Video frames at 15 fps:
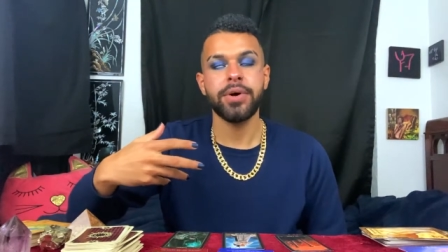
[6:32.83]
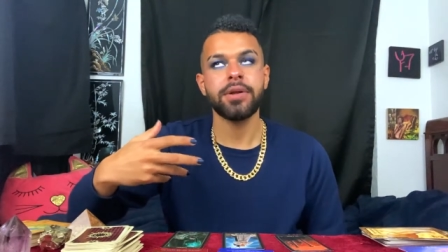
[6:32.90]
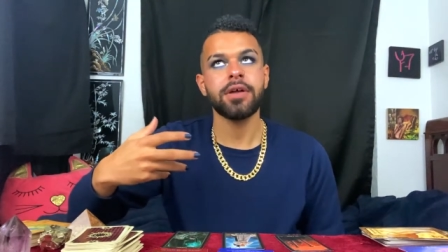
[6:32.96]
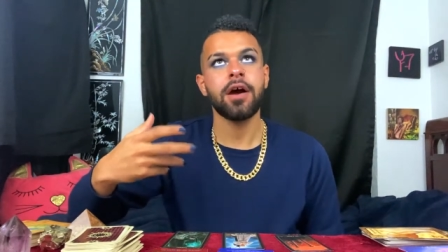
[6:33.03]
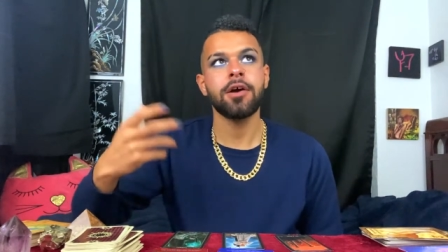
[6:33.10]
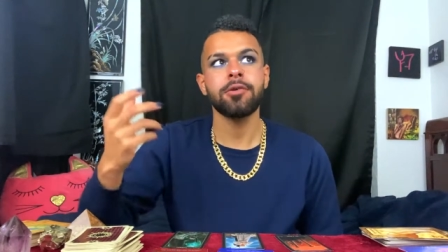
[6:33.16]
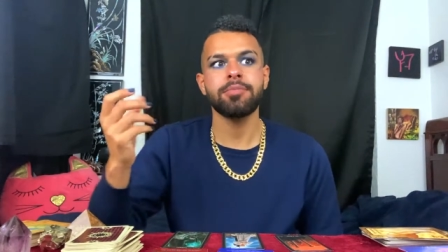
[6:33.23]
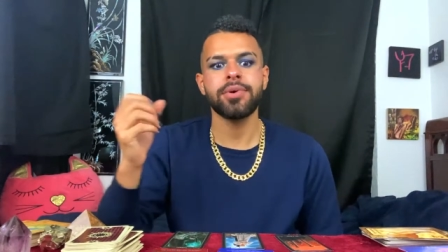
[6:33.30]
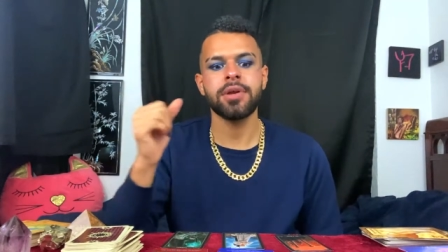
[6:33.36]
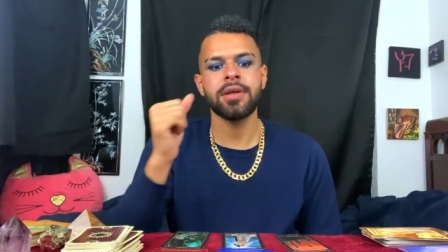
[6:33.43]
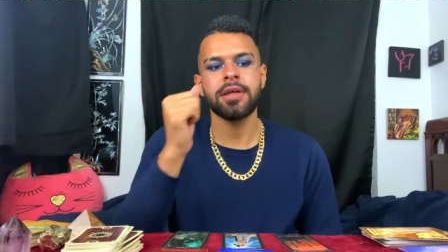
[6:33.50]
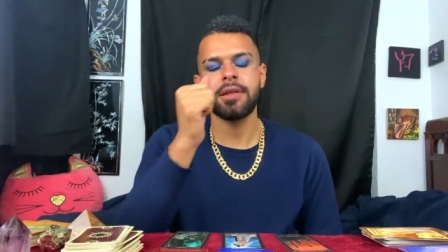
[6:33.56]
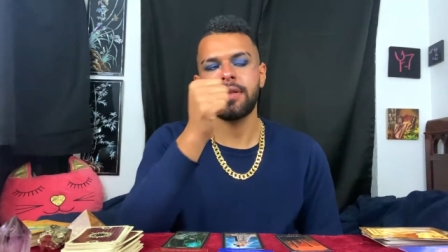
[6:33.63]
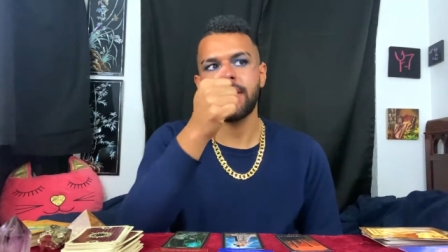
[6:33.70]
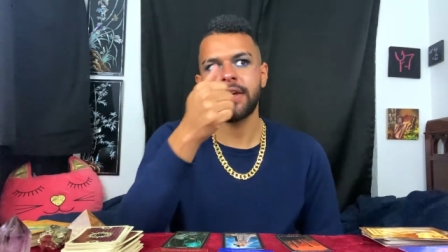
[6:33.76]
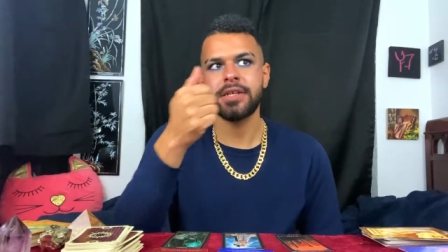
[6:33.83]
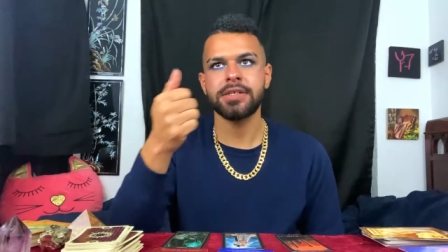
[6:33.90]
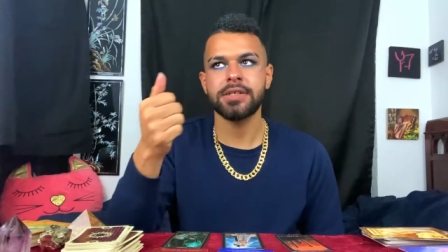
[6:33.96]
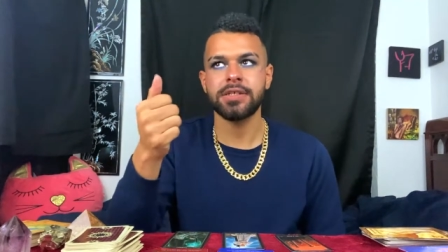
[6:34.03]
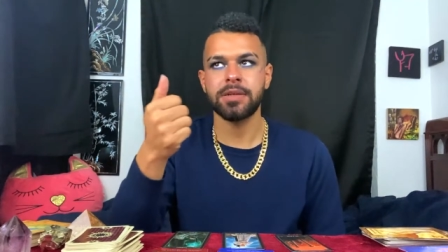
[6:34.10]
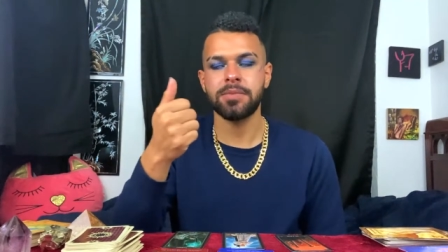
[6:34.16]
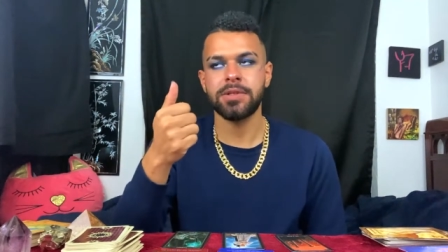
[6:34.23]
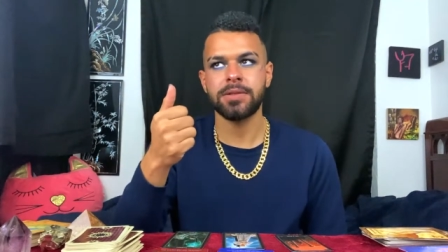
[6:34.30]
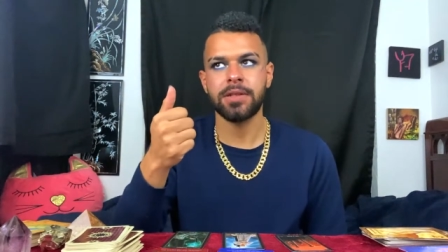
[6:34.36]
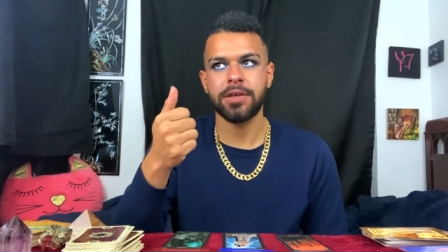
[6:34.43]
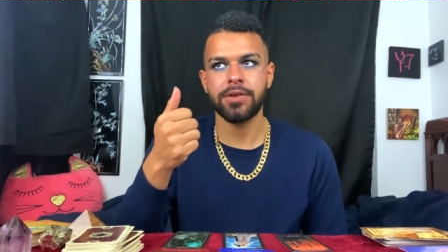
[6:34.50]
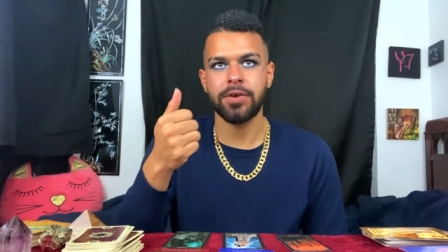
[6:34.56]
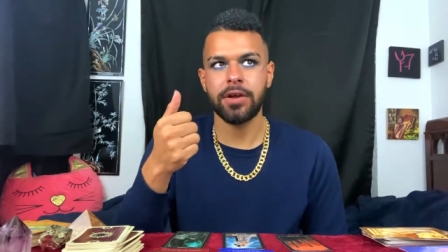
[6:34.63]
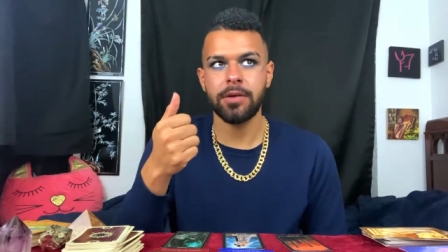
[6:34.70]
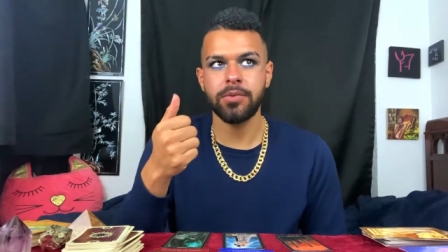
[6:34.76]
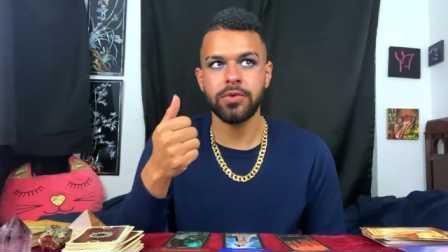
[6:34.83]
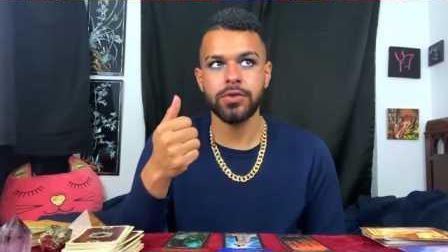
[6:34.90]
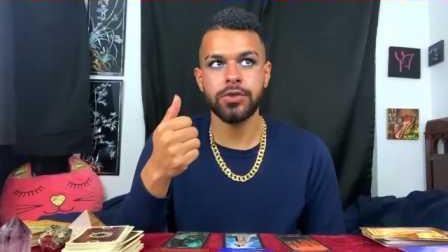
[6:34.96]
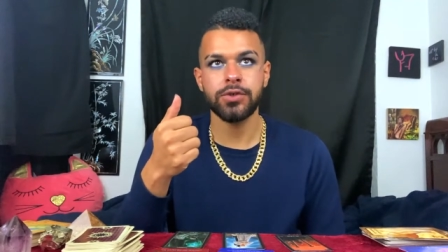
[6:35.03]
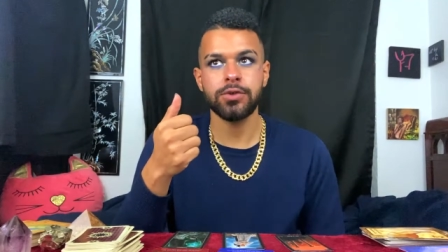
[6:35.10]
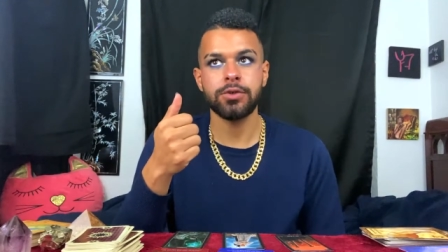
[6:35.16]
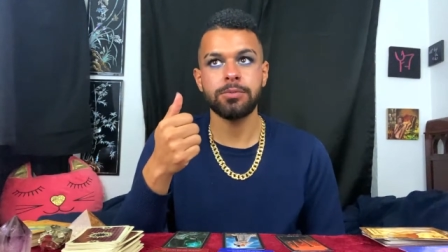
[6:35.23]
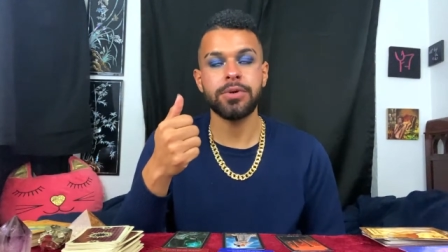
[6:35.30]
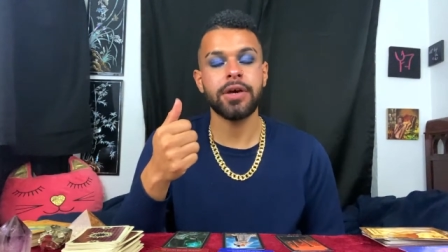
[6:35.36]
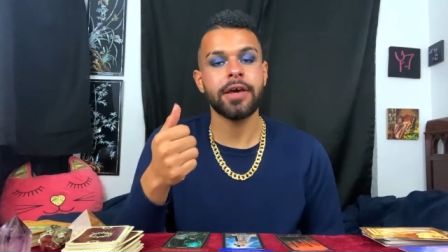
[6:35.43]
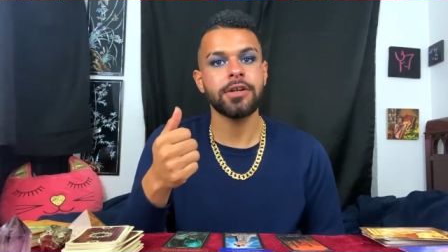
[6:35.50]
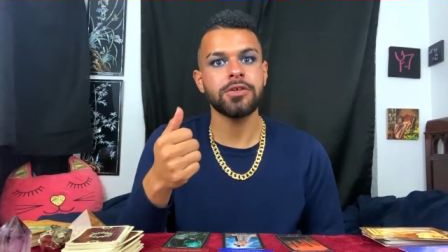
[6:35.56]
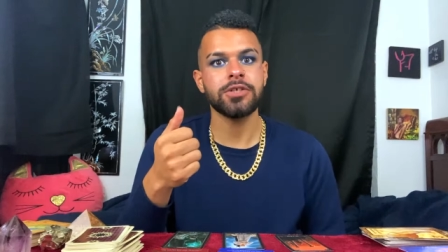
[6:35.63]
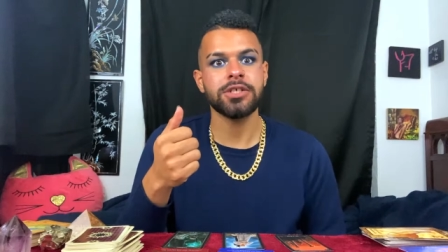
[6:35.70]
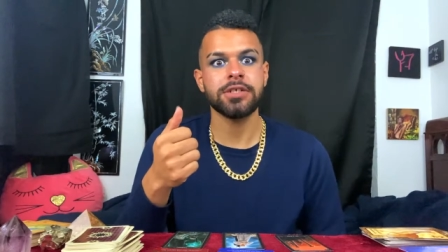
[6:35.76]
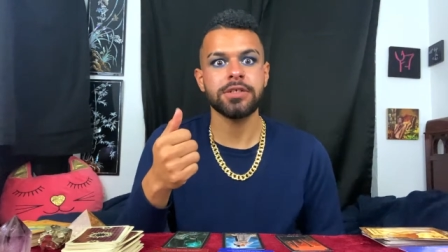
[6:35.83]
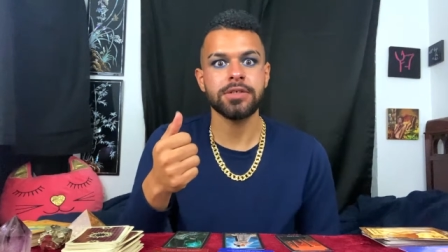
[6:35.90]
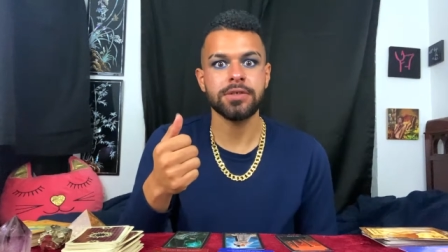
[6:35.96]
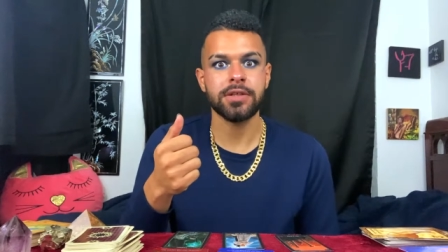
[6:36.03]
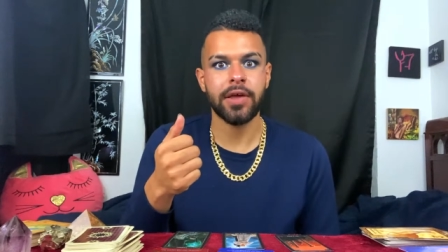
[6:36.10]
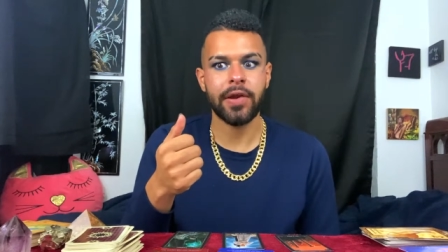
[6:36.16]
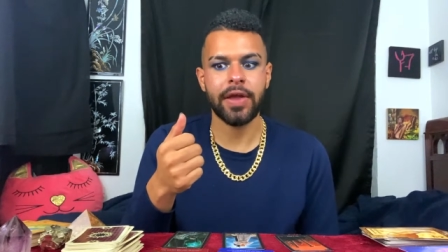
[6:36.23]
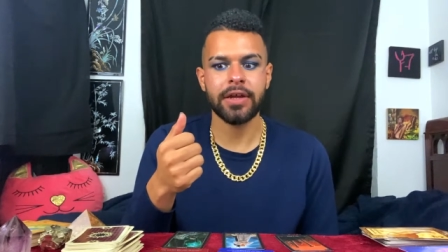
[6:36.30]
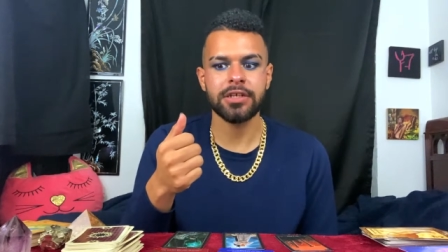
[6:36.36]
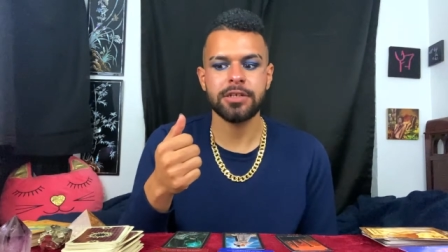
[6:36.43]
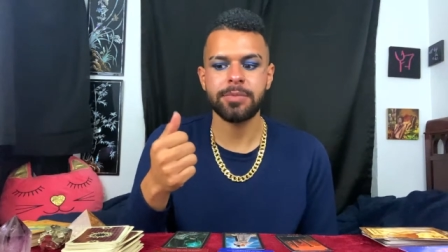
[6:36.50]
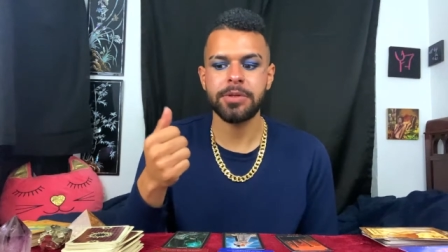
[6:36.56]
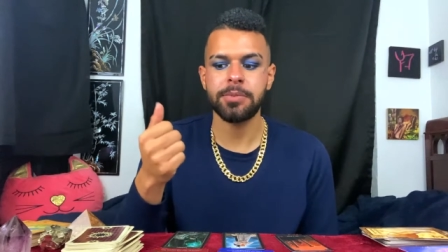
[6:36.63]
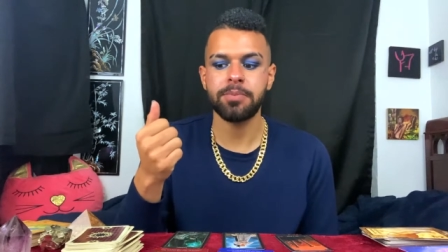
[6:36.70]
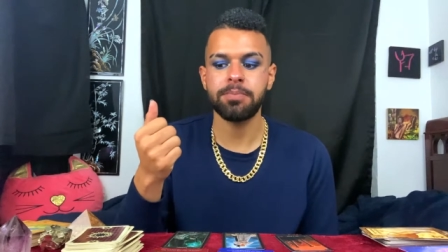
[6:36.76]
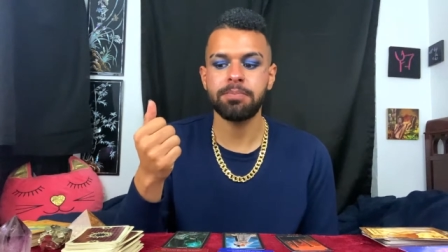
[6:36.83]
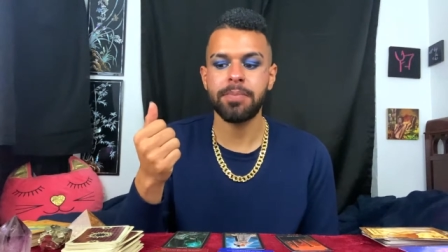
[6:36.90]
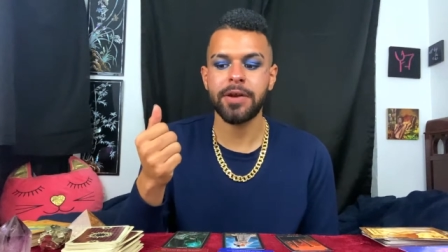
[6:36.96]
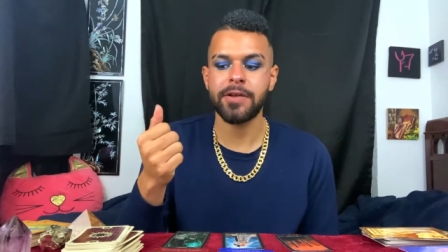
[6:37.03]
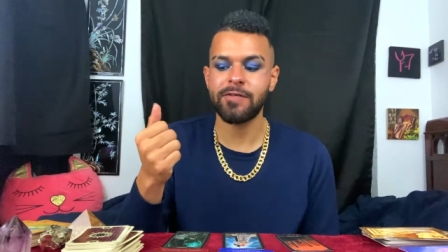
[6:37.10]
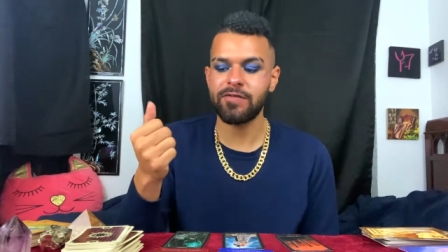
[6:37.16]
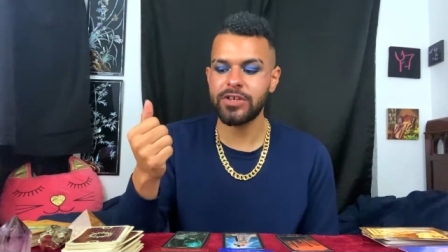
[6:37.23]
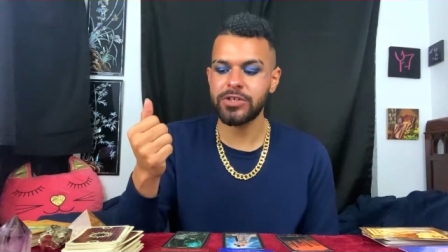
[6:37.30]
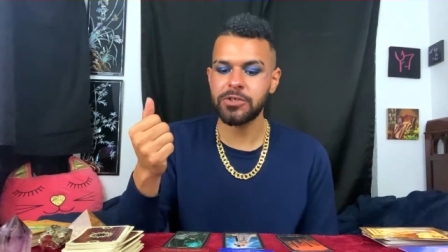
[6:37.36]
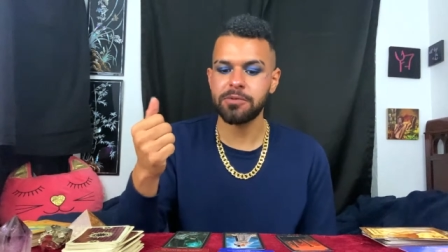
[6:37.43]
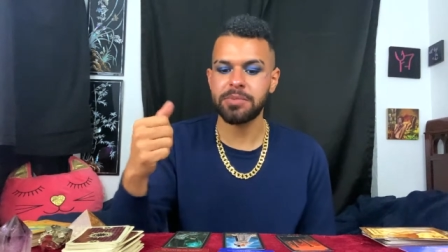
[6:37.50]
aren't putting a light to something that you're able to put energy into that'll actually be beneficial,